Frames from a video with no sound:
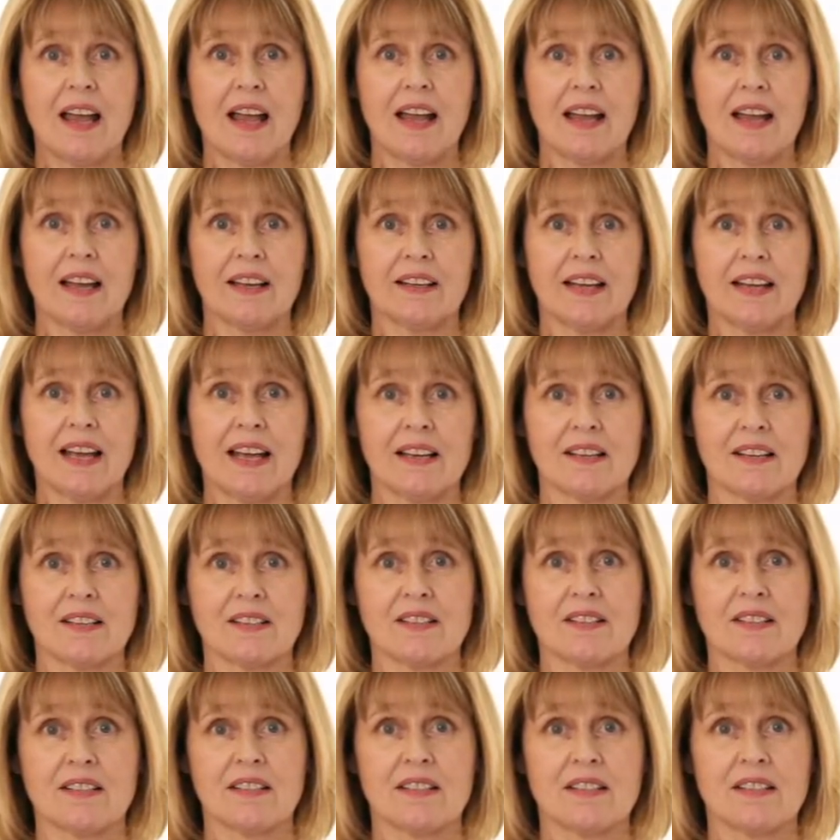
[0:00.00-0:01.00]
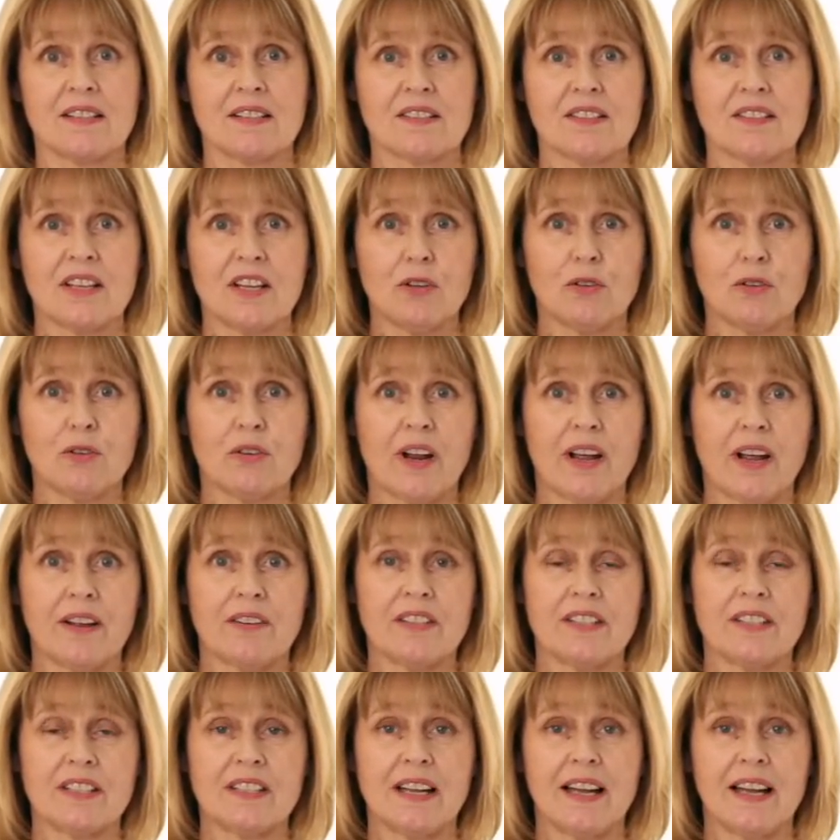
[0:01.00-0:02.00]
and has single
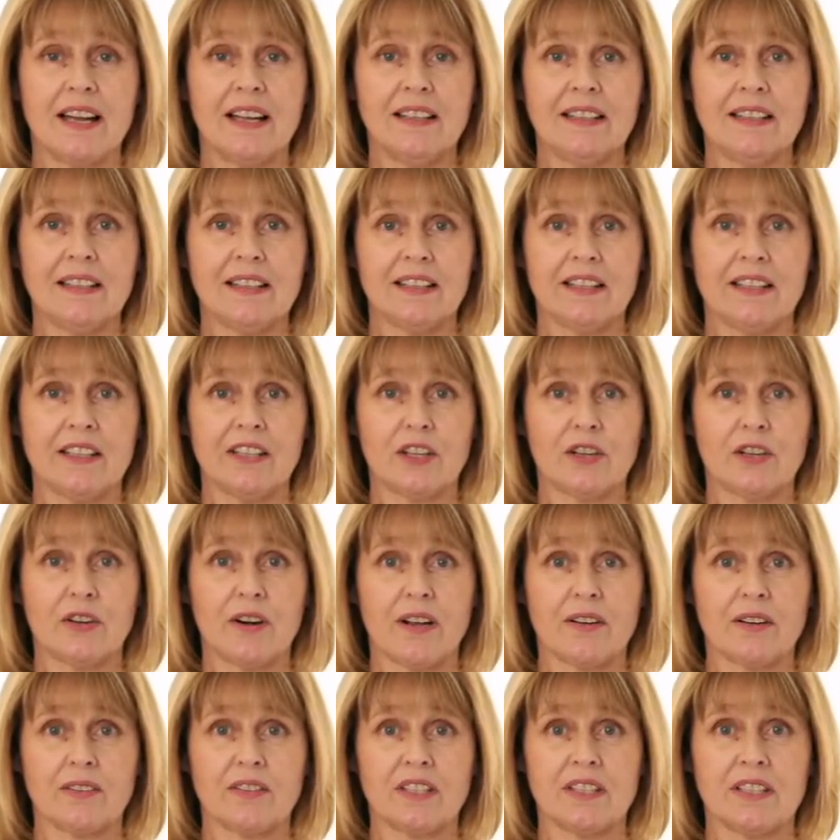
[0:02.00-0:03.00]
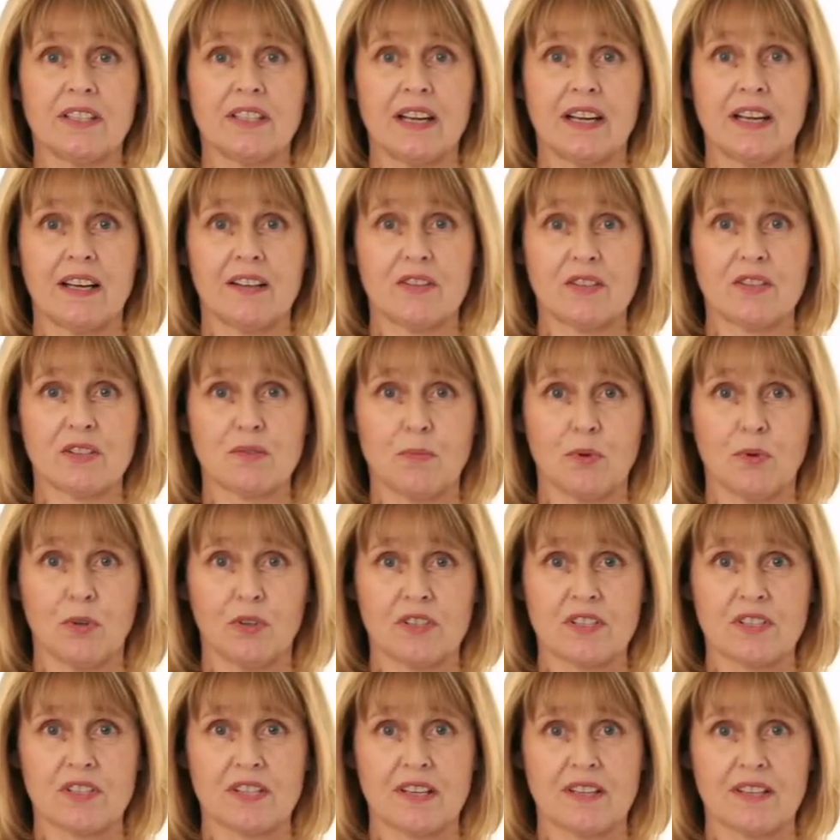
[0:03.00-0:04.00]
crowded and linear crowded at the
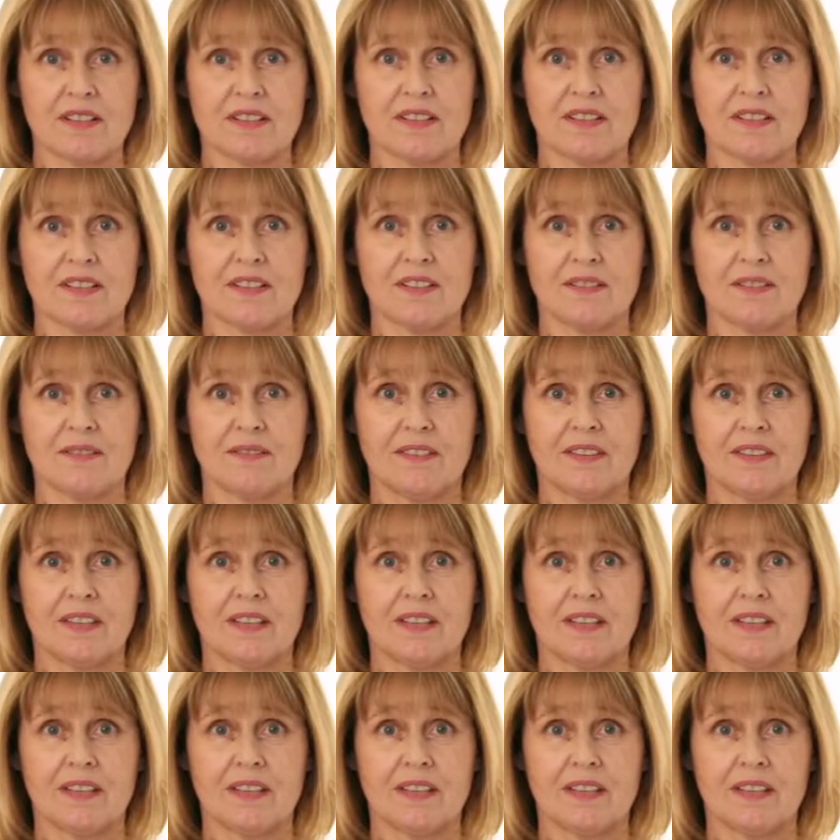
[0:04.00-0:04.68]
smaller sizes.